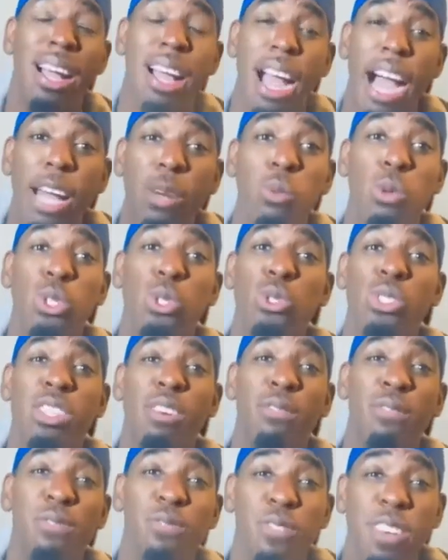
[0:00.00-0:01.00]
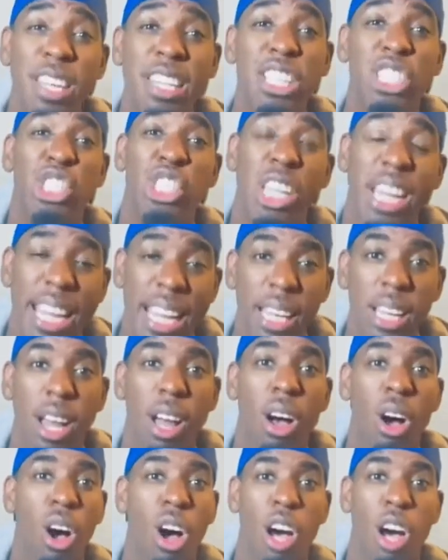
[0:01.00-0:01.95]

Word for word: God wants you to finish it